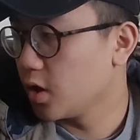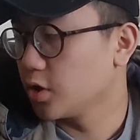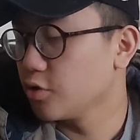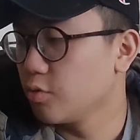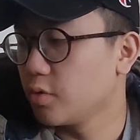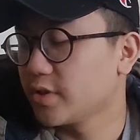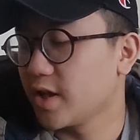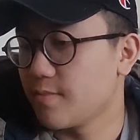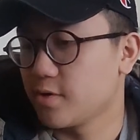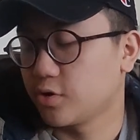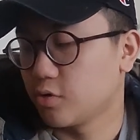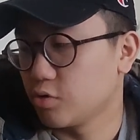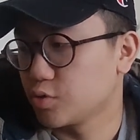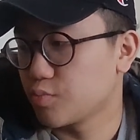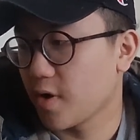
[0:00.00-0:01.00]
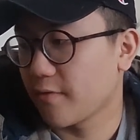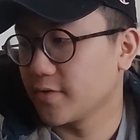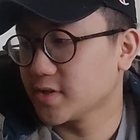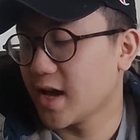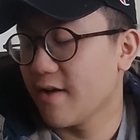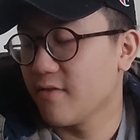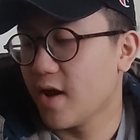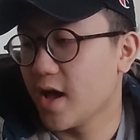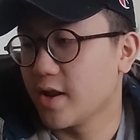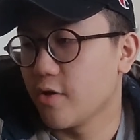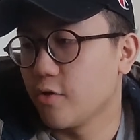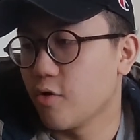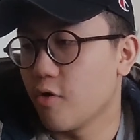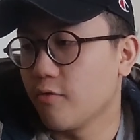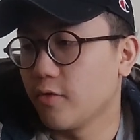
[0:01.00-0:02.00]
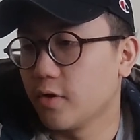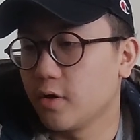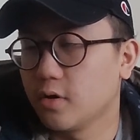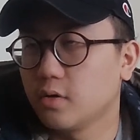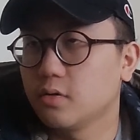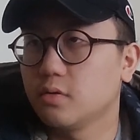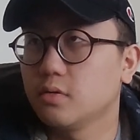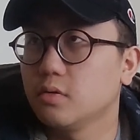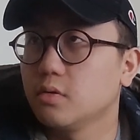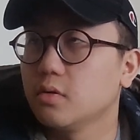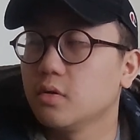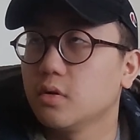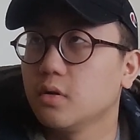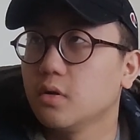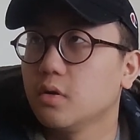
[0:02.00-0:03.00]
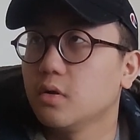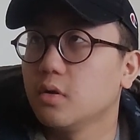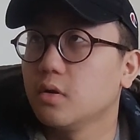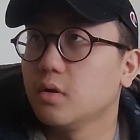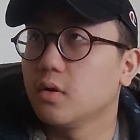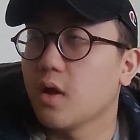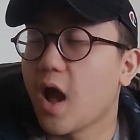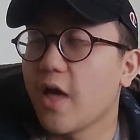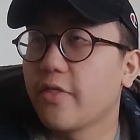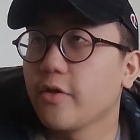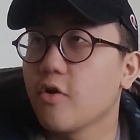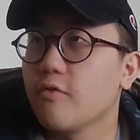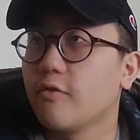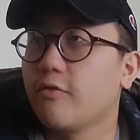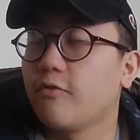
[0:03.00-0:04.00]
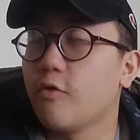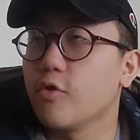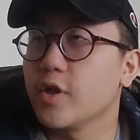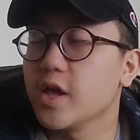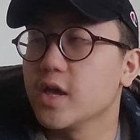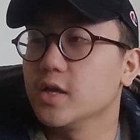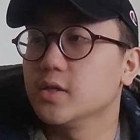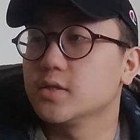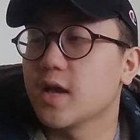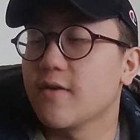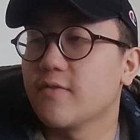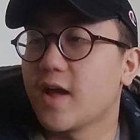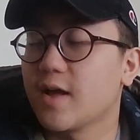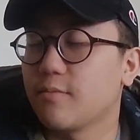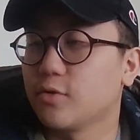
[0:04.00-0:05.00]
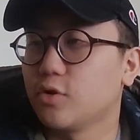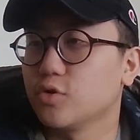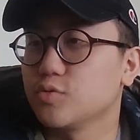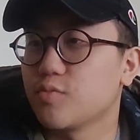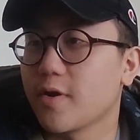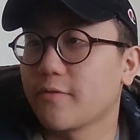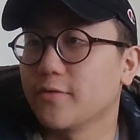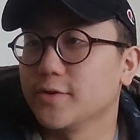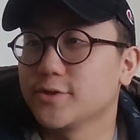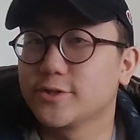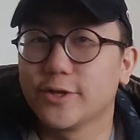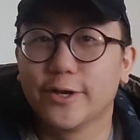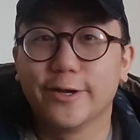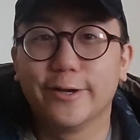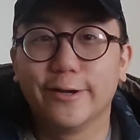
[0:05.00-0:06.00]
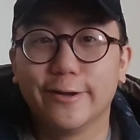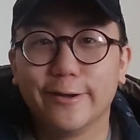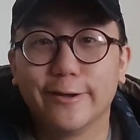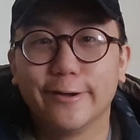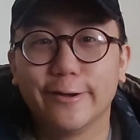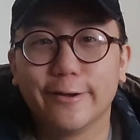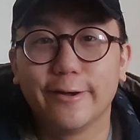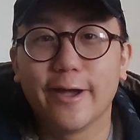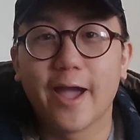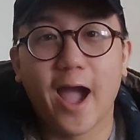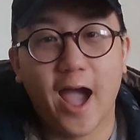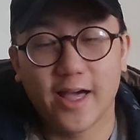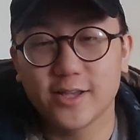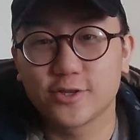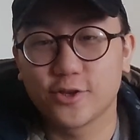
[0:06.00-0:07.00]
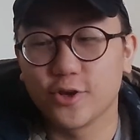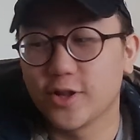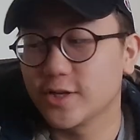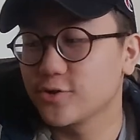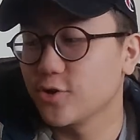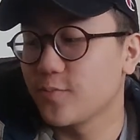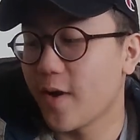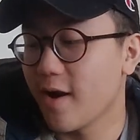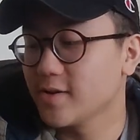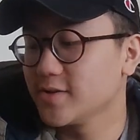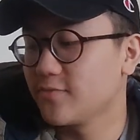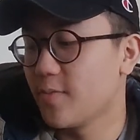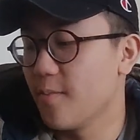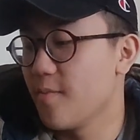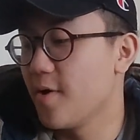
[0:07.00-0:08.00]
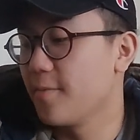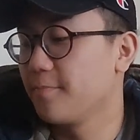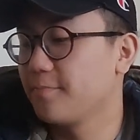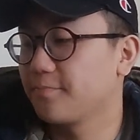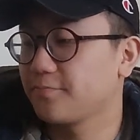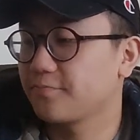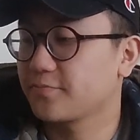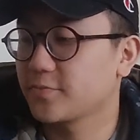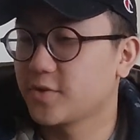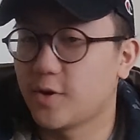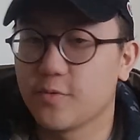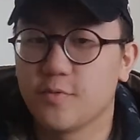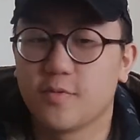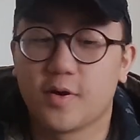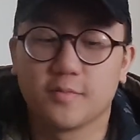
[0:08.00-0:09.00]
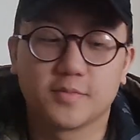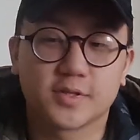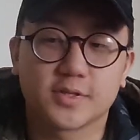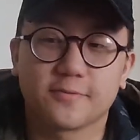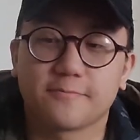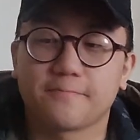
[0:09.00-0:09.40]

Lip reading: Do want that McDonald's breakfast. I haven't had it in over. I think over 4 years, I haven't had McDonald's breakfast. That's good. That's good parenting for my mom. Dummy moms.